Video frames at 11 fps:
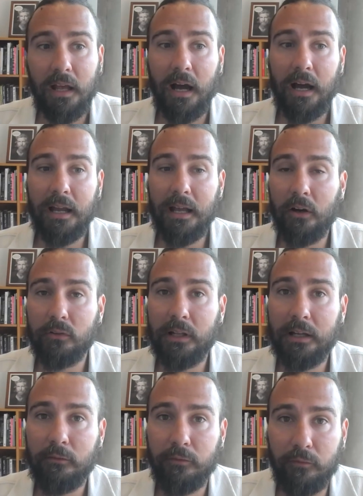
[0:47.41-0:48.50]
I
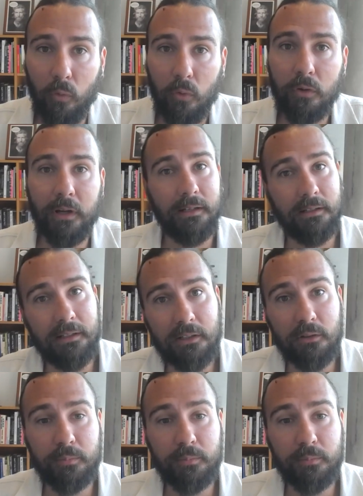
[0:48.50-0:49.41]
outline four analytical